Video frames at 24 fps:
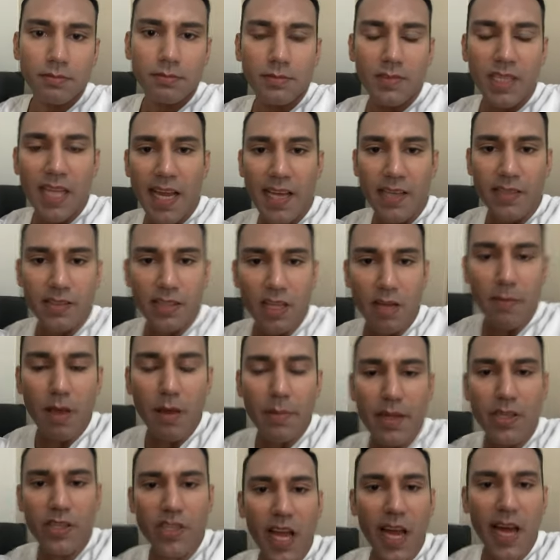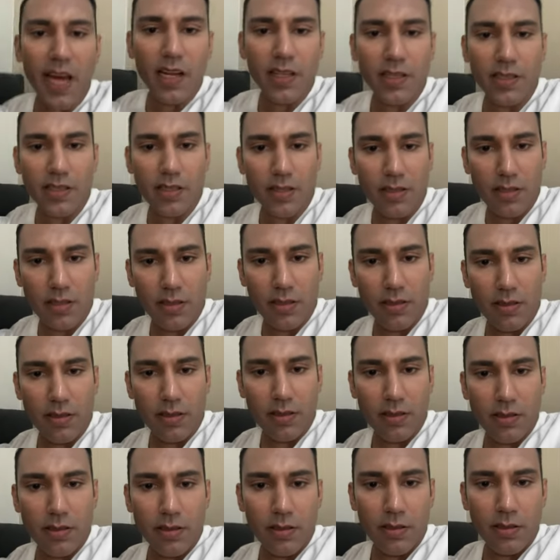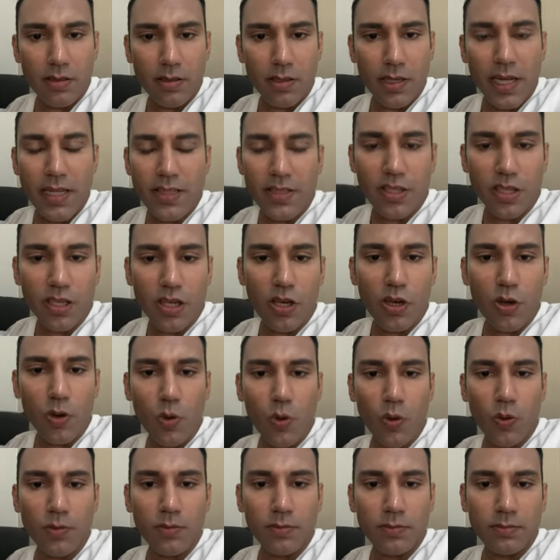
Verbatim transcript: Yes, they may be jealous, insecure.